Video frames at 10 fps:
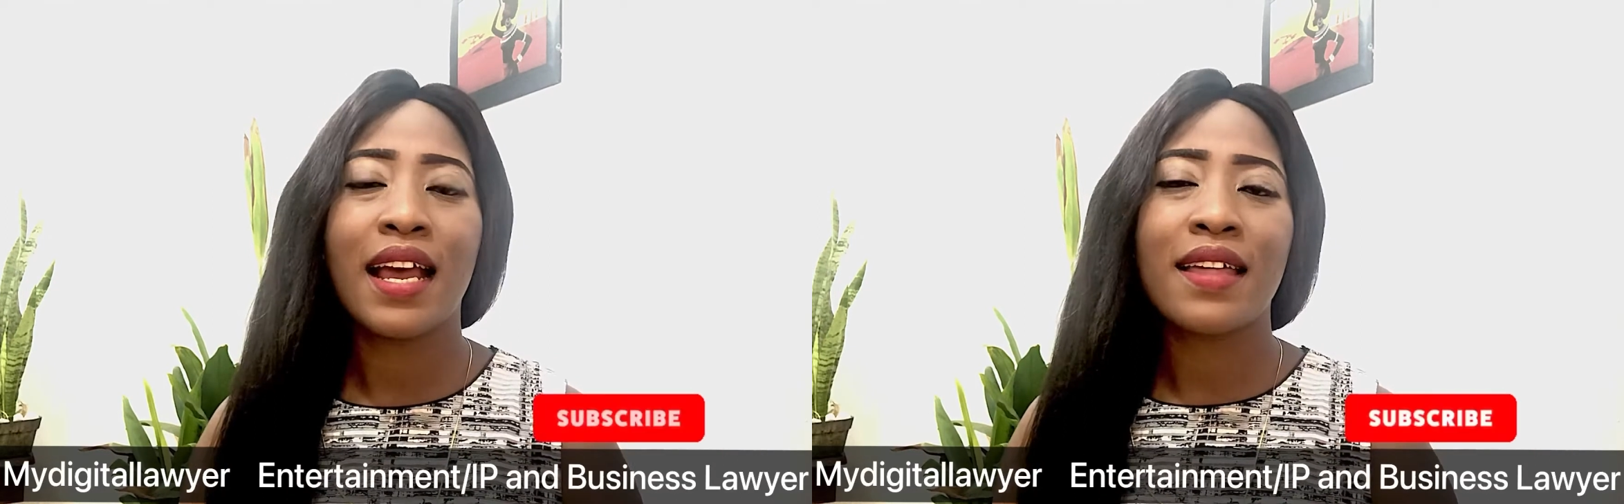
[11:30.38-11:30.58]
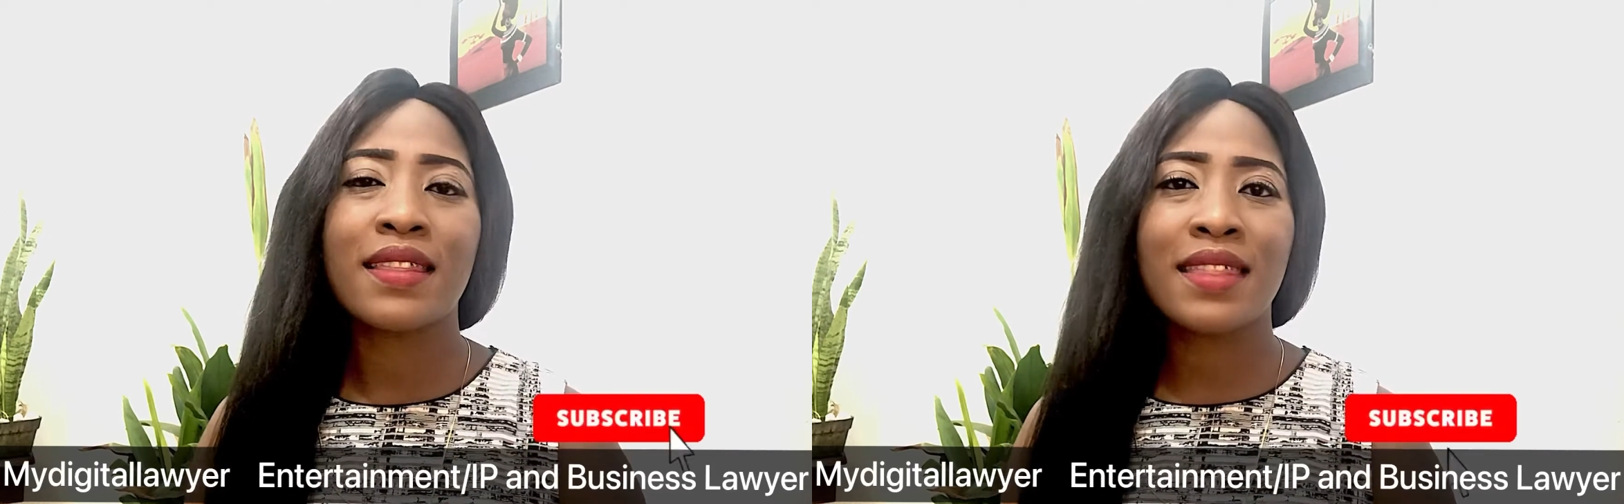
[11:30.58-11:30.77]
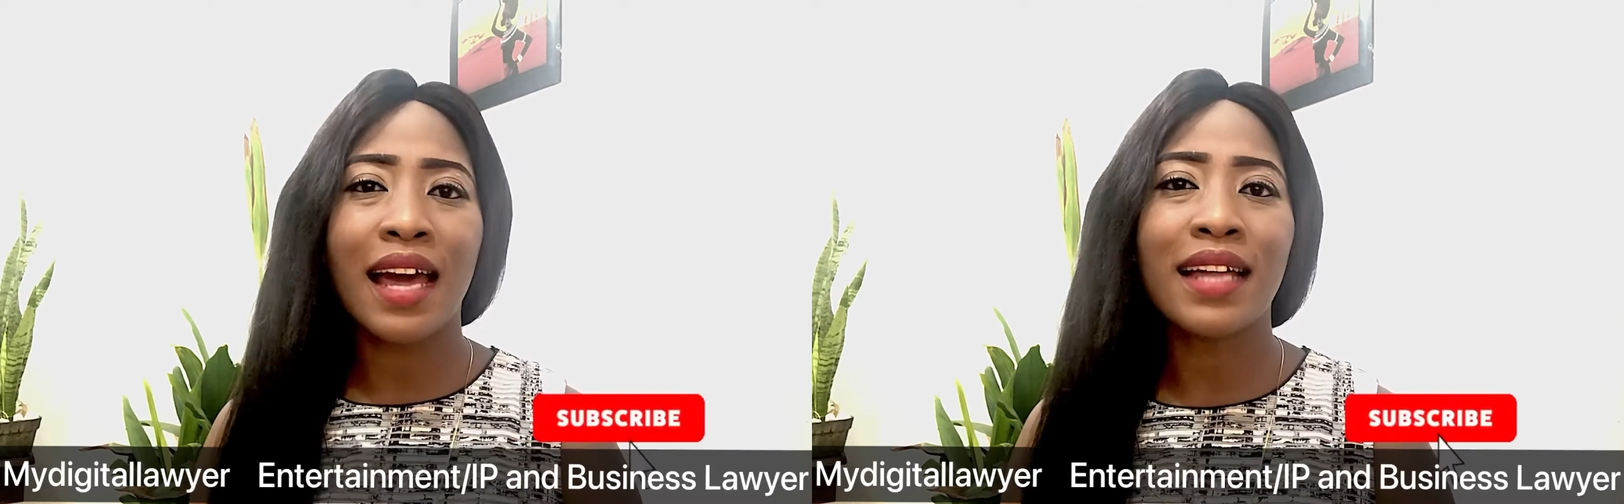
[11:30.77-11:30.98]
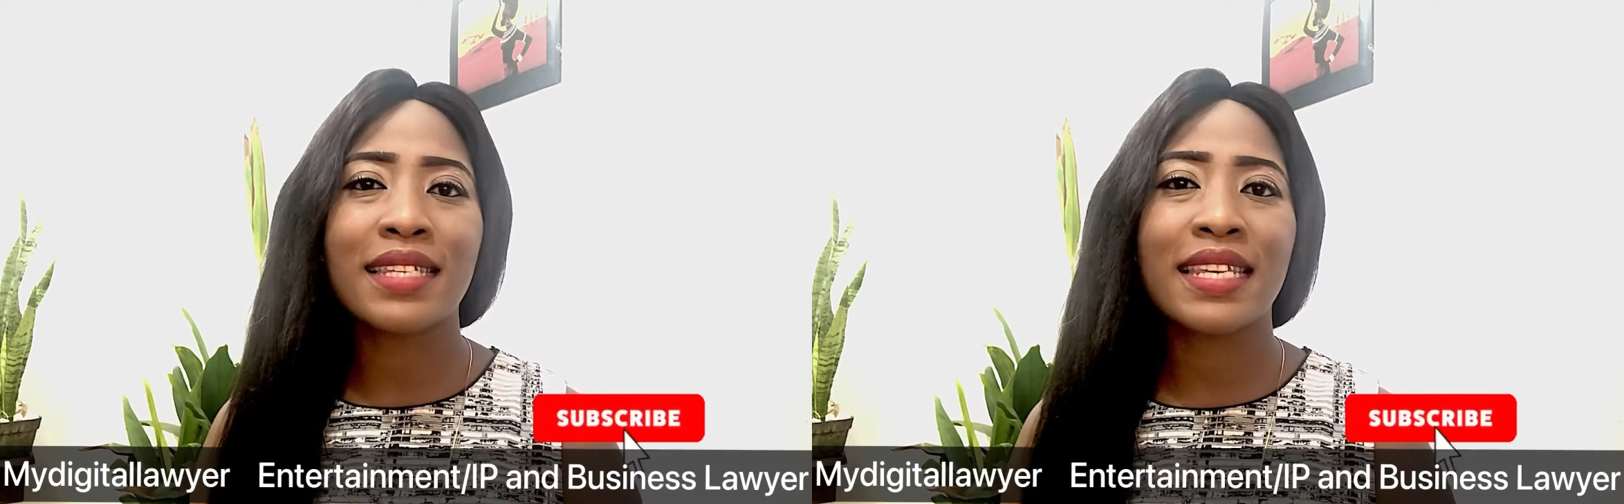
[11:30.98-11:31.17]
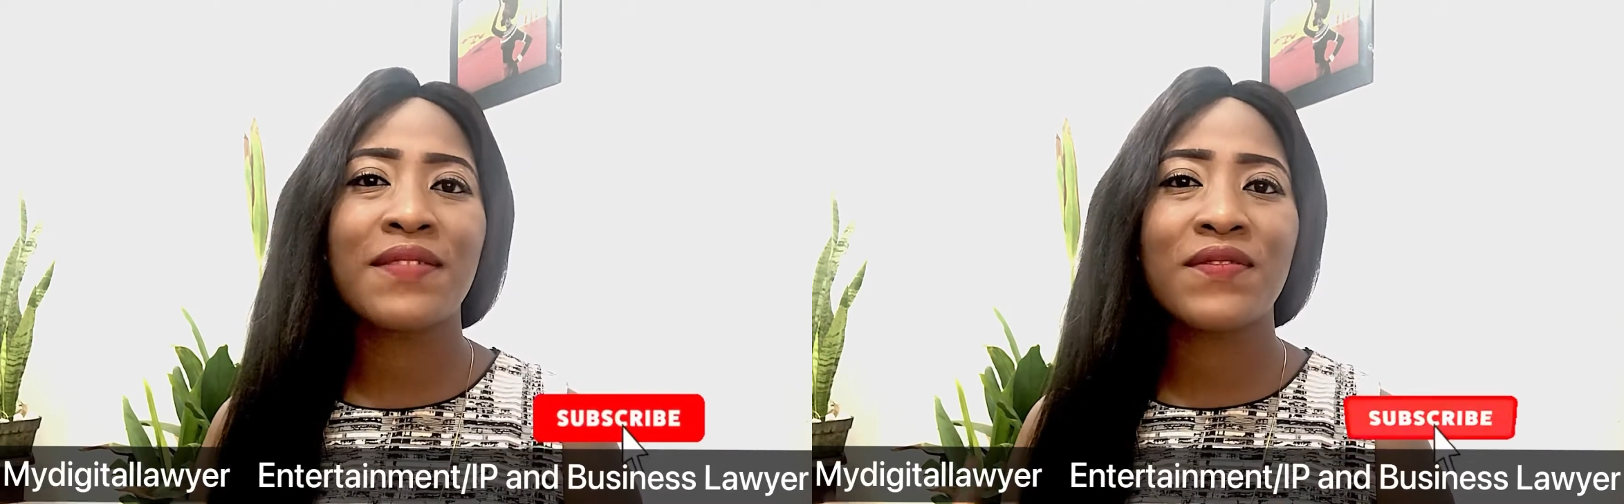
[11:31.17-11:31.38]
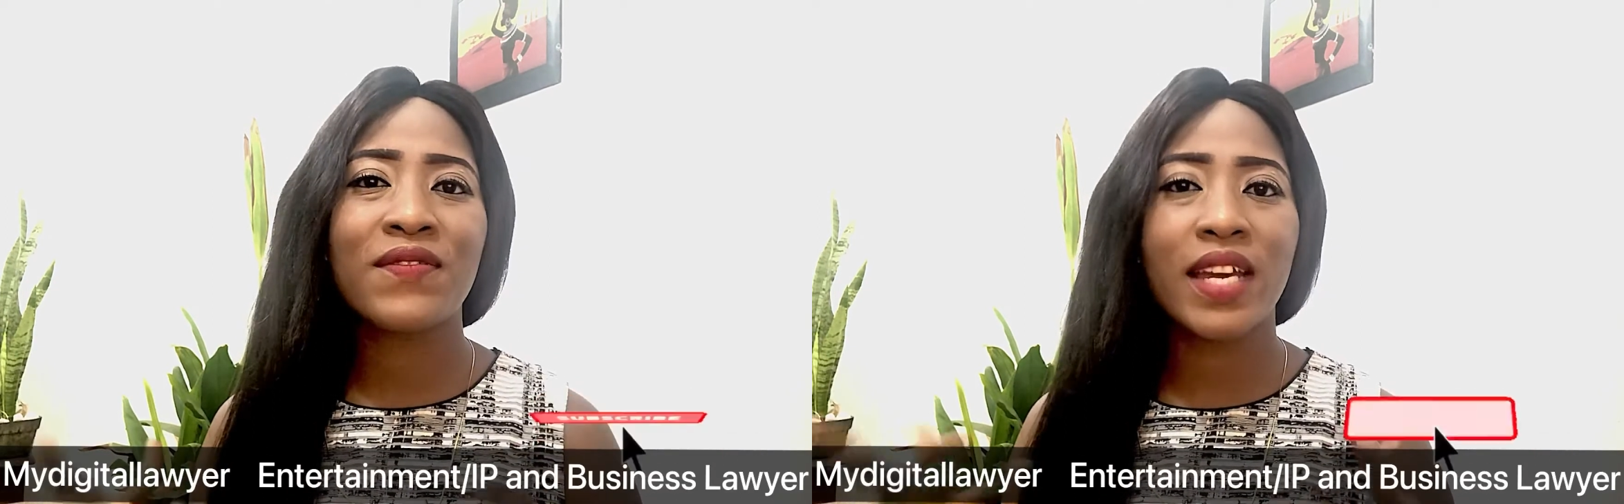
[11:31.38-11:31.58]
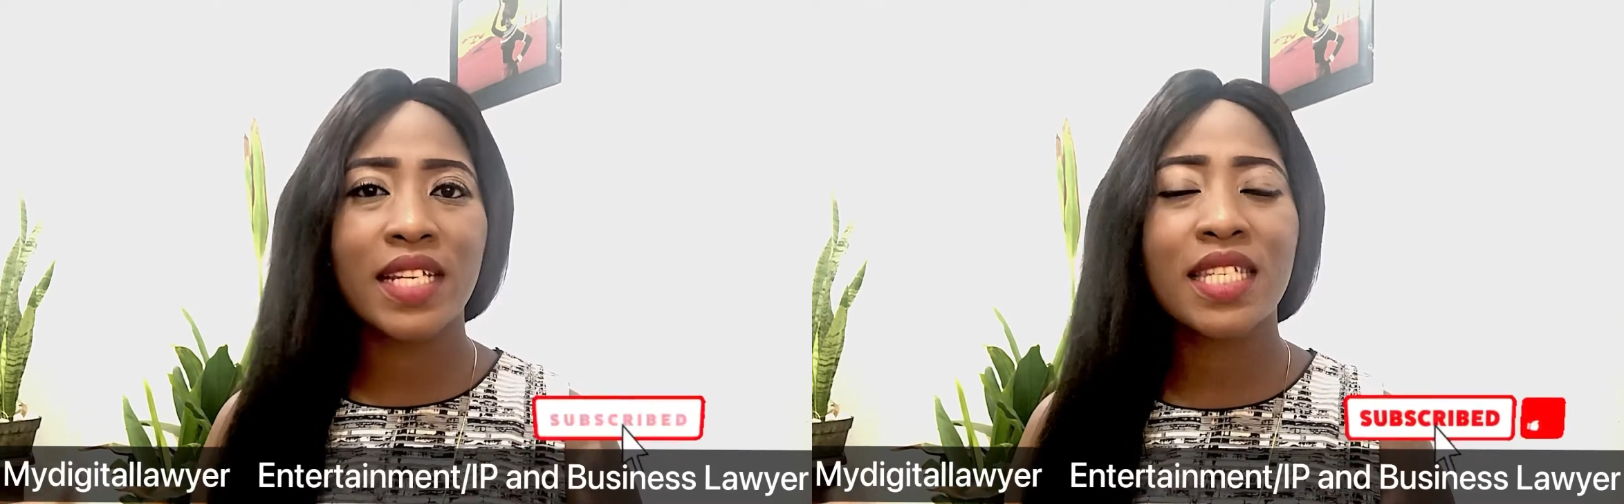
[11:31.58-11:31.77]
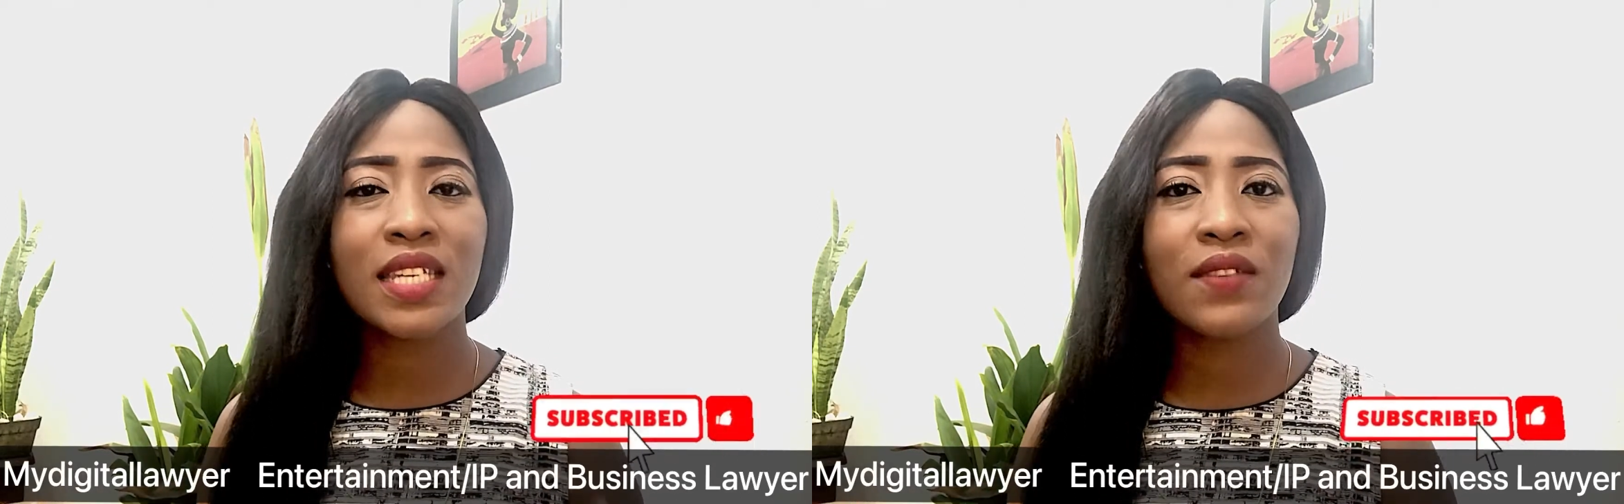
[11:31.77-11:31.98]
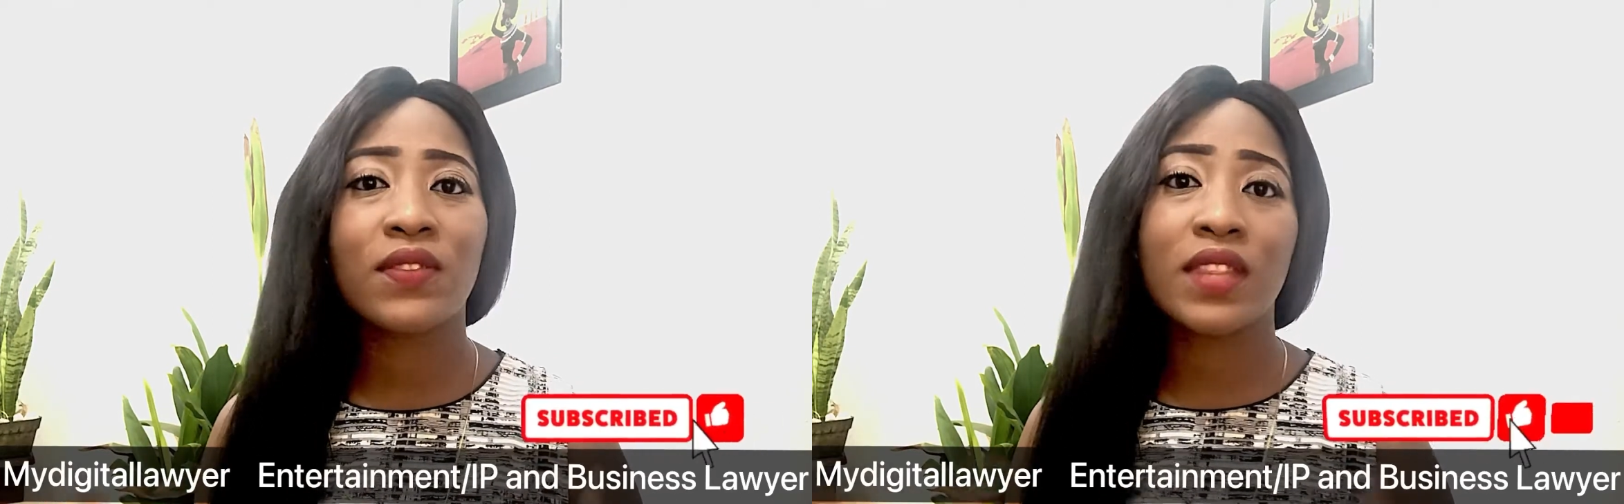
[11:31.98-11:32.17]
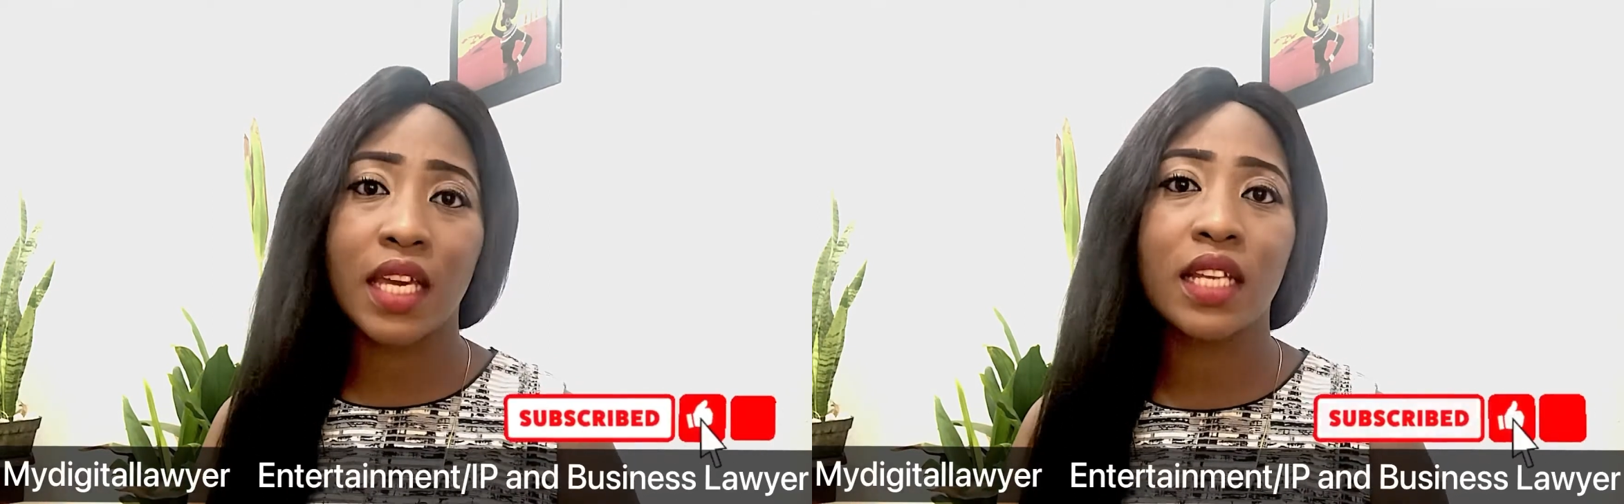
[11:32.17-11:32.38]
that inventive thing,